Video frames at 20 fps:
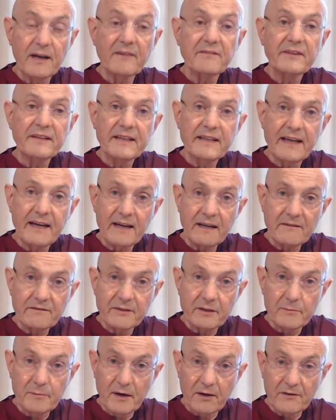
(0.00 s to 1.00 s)
So every
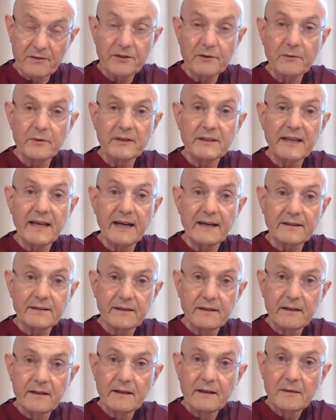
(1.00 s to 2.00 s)
day for a month, you would
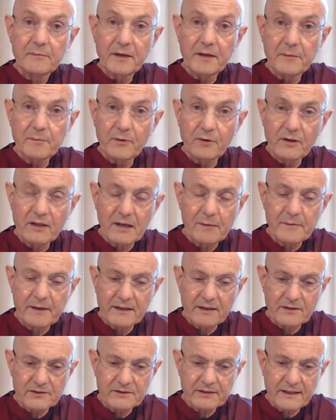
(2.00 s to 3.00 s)
get people
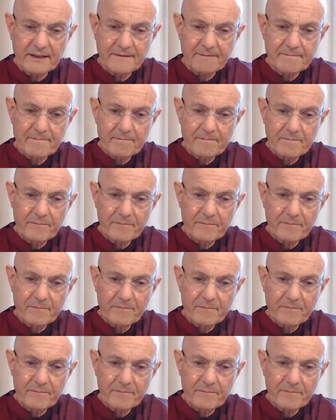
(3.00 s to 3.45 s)
coming, you see.